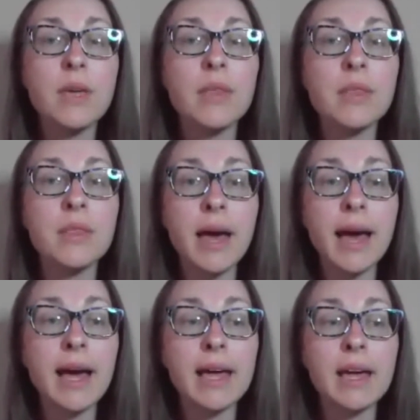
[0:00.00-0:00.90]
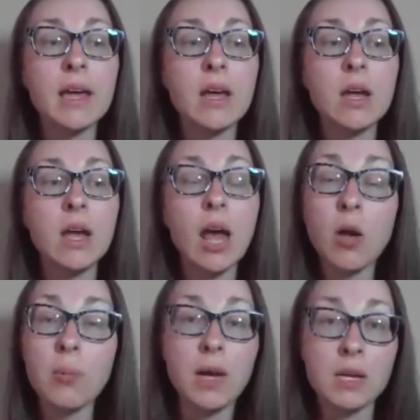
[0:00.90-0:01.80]
that
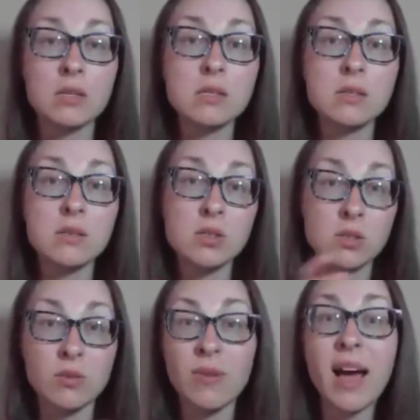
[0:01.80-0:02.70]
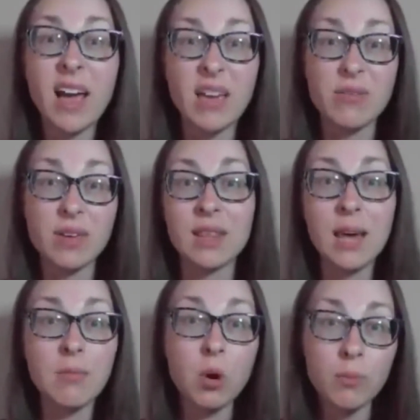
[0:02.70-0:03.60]
help us survive in
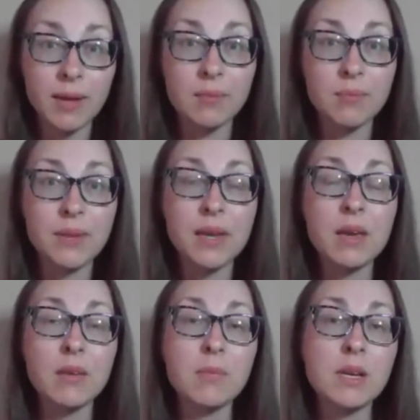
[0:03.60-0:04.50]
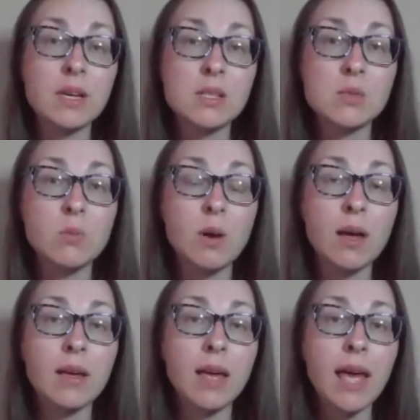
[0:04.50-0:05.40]
that moment. Because
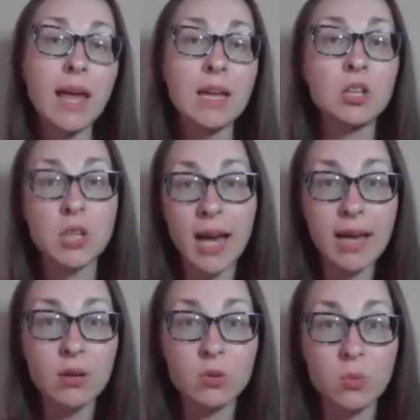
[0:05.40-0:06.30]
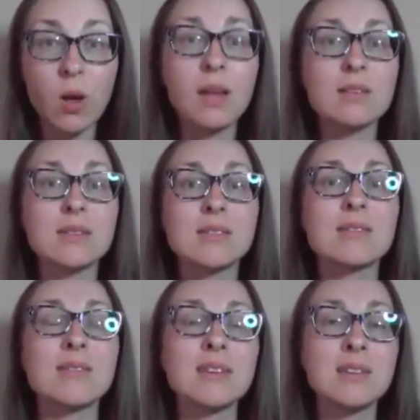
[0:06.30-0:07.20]
what any child
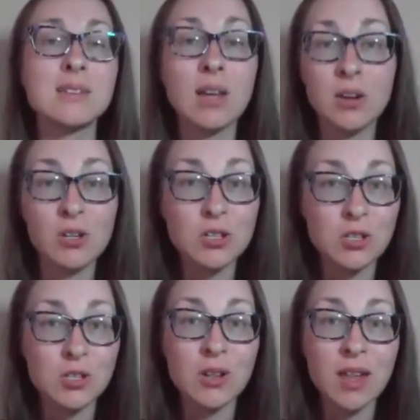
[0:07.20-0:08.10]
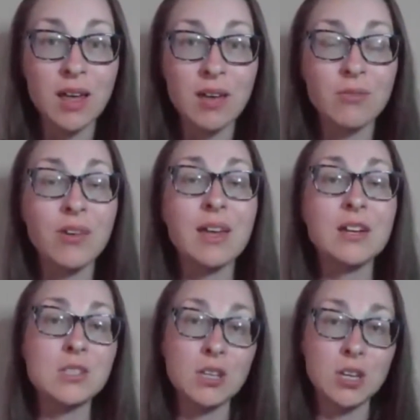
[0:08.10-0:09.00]
wants is unconditional love and
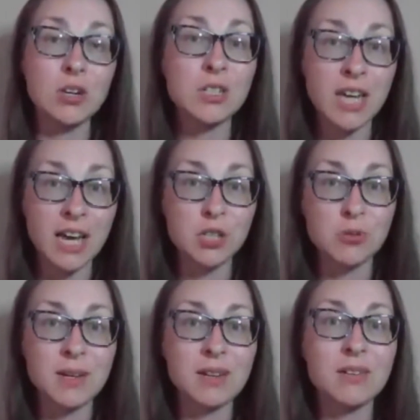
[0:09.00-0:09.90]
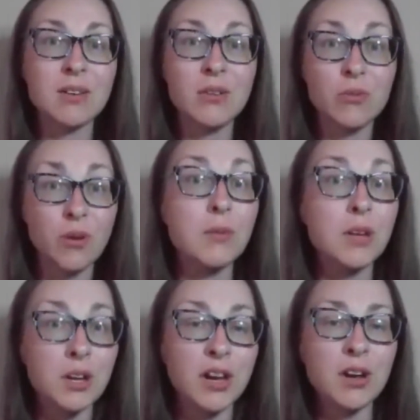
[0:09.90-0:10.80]
a secure attachment from
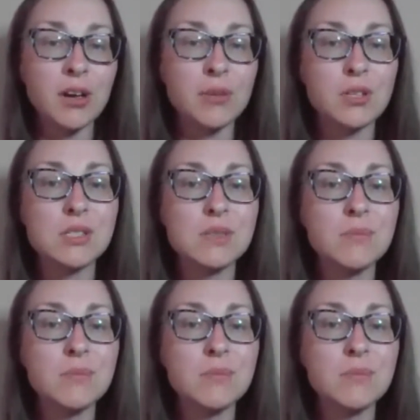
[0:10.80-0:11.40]
their caregivers.